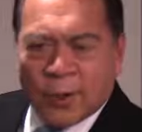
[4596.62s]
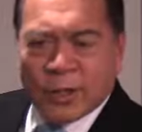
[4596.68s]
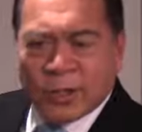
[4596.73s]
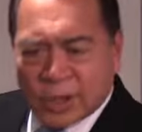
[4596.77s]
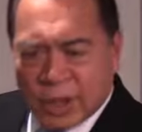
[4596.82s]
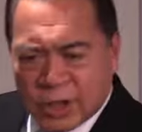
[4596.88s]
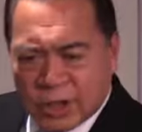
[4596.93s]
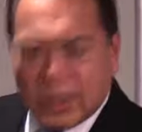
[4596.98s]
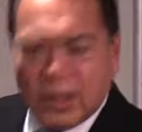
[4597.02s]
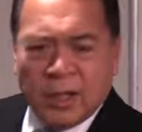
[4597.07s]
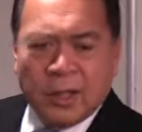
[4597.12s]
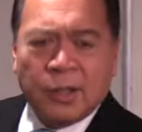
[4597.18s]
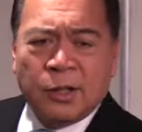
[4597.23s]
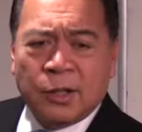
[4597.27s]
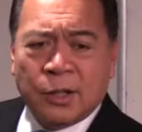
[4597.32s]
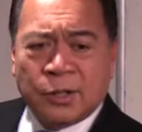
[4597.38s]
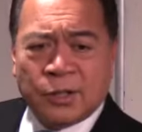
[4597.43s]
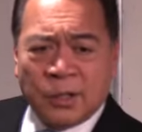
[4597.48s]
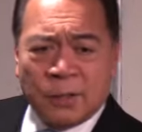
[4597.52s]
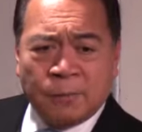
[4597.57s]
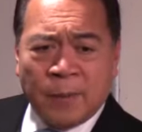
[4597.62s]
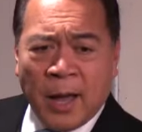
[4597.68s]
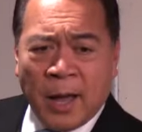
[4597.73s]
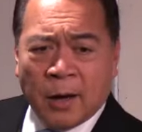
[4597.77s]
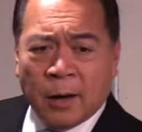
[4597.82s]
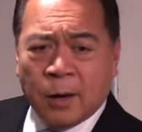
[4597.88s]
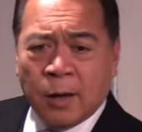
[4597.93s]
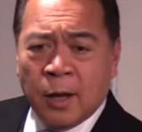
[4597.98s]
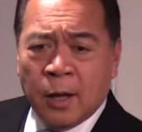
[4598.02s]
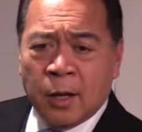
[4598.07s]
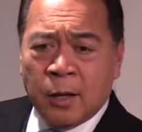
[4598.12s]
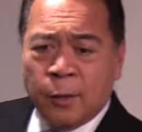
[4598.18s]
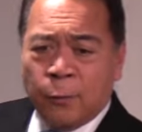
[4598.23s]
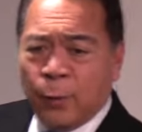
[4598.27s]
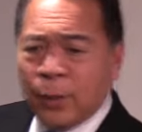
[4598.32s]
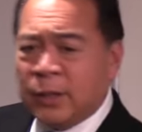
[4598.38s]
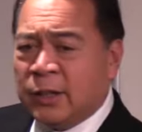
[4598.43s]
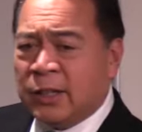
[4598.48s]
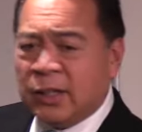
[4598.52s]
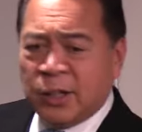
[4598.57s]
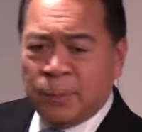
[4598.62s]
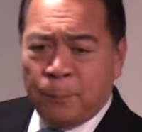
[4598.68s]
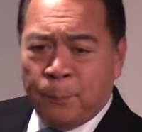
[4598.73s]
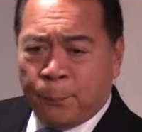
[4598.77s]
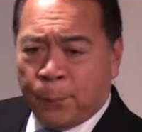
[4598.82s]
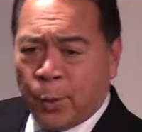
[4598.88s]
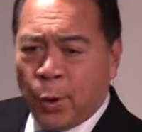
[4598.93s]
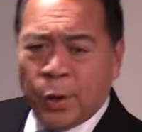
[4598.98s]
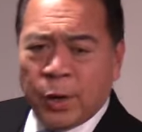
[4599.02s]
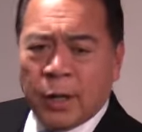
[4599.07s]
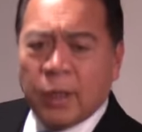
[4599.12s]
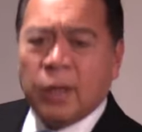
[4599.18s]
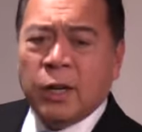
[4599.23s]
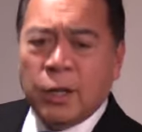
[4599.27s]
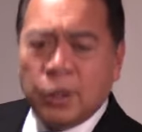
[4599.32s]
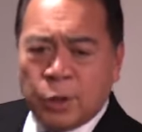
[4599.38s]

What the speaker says: or succeed, it doesn't matter. What's important